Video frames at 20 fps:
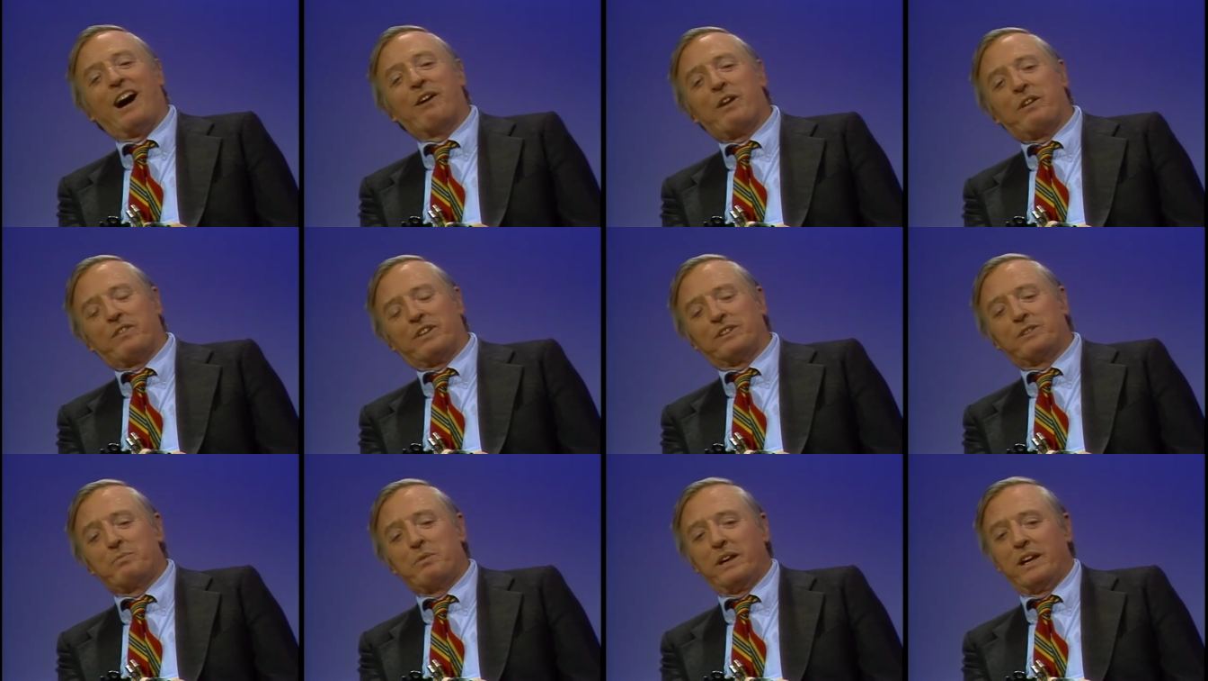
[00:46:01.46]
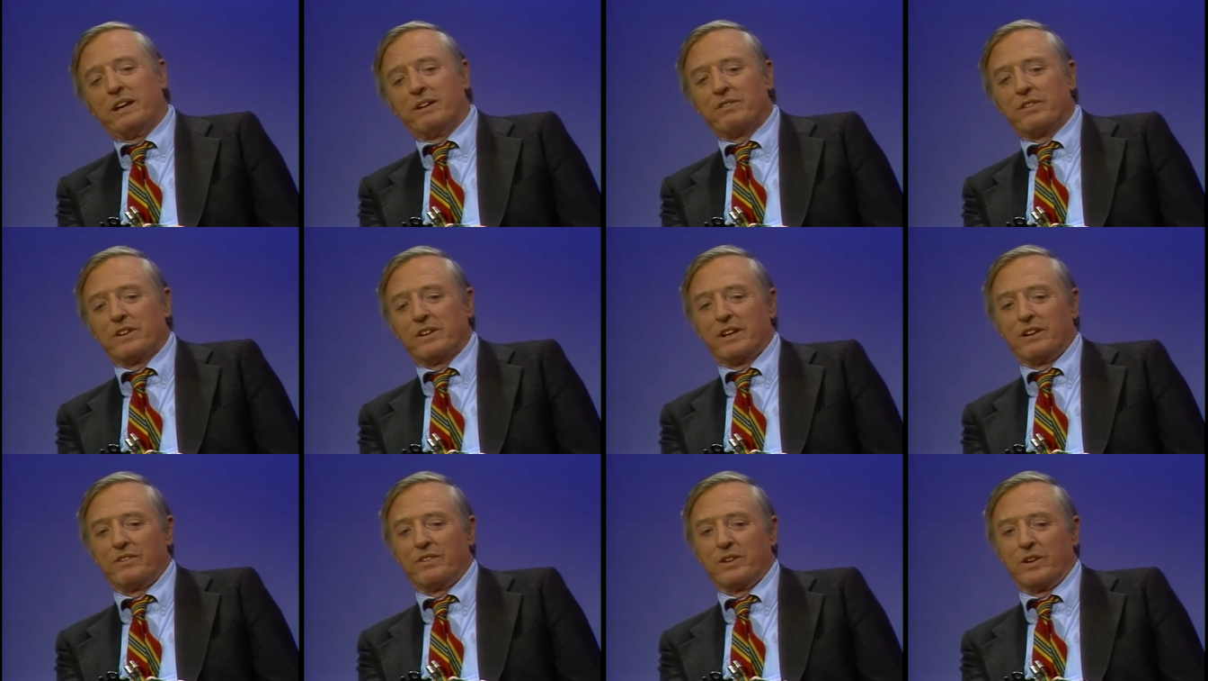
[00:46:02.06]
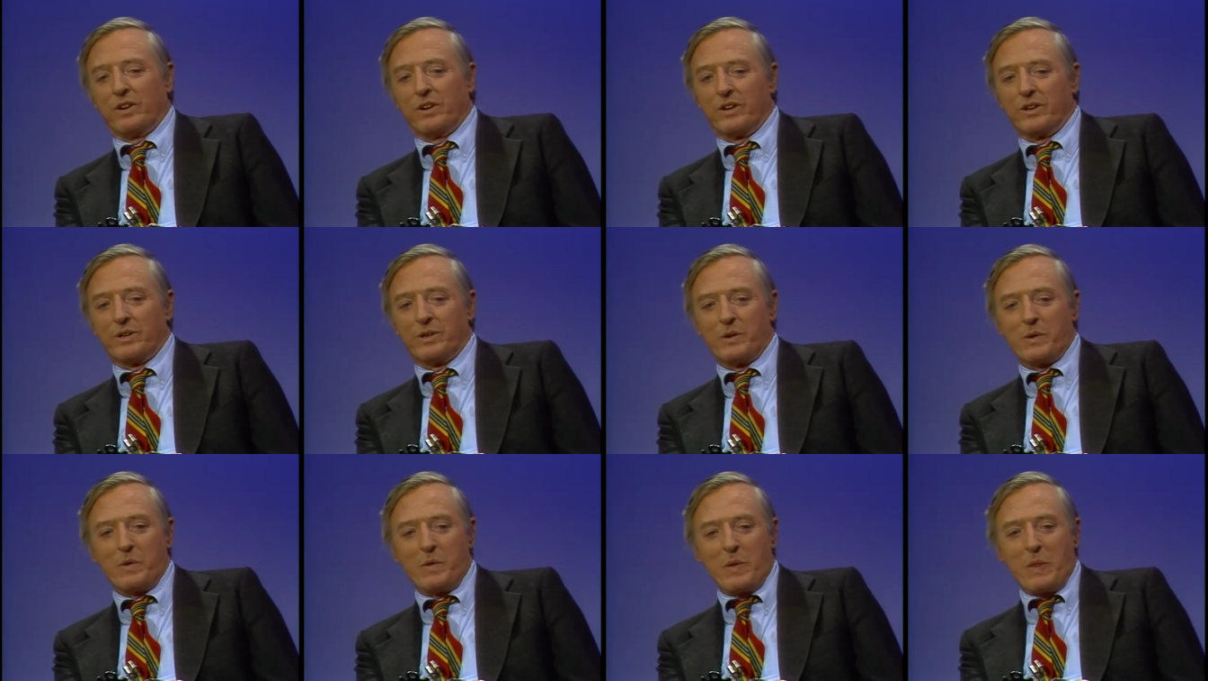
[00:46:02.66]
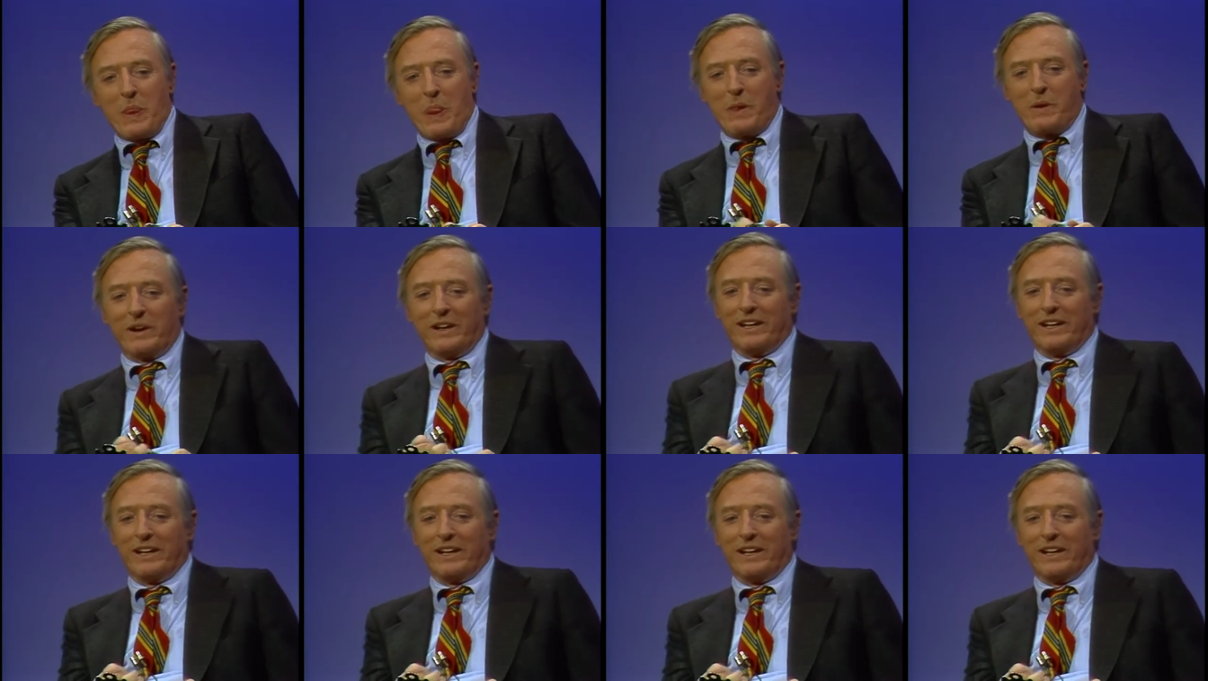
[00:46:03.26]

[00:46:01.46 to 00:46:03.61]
However, speaking of Philadelphia lawyers, north.